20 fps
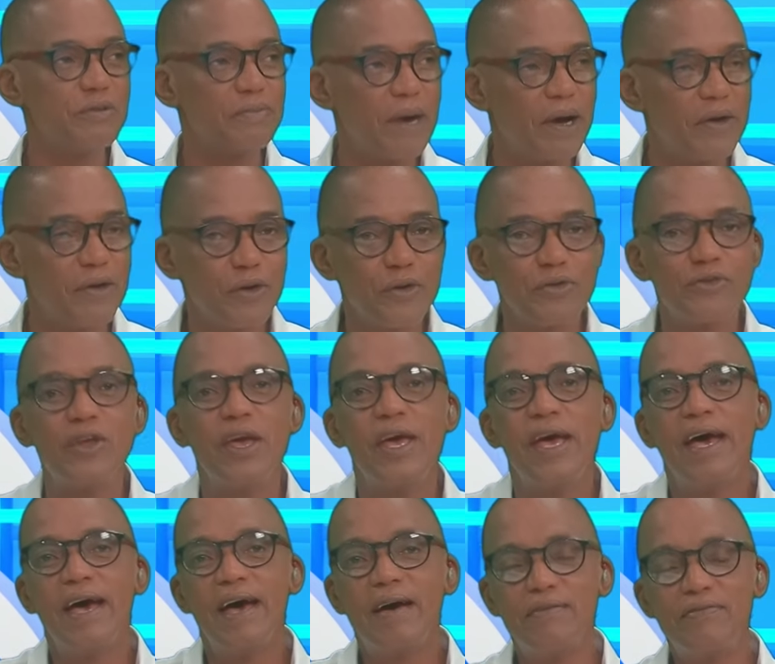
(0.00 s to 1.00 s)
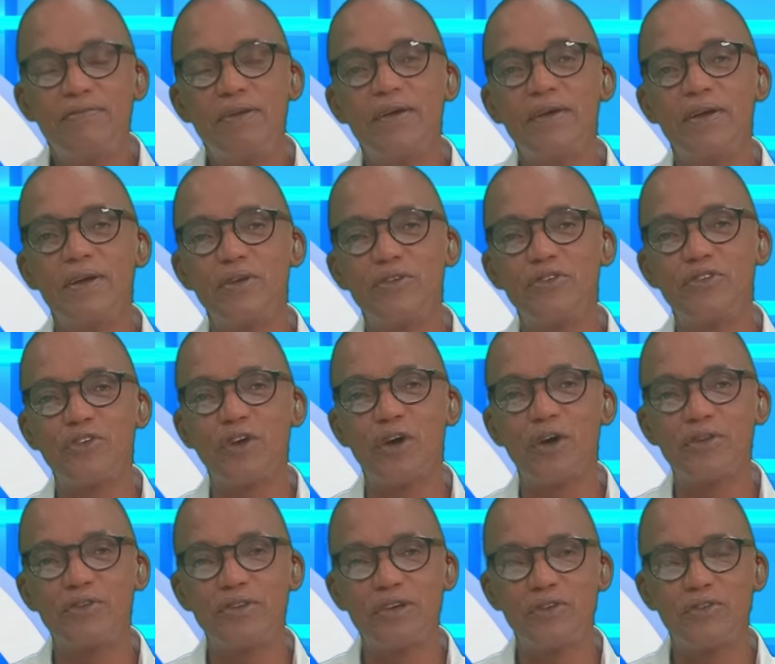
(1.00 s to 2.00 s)
Burrows, a very good
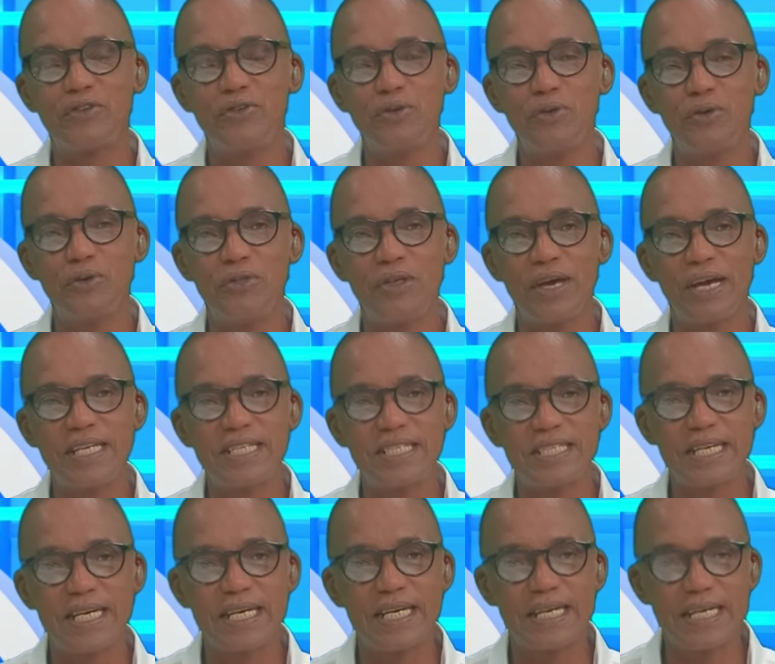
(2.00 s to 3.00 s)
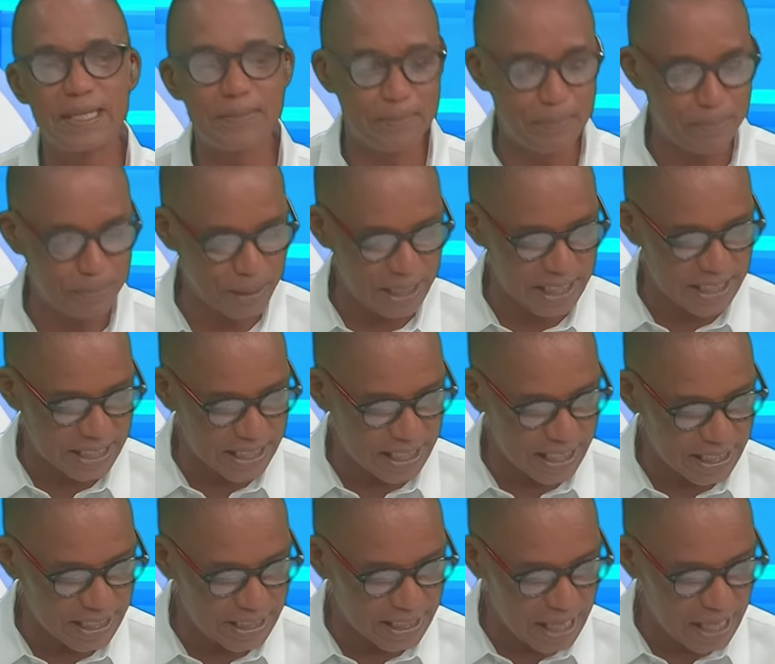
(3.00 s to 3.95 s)
start to that uh, pick six.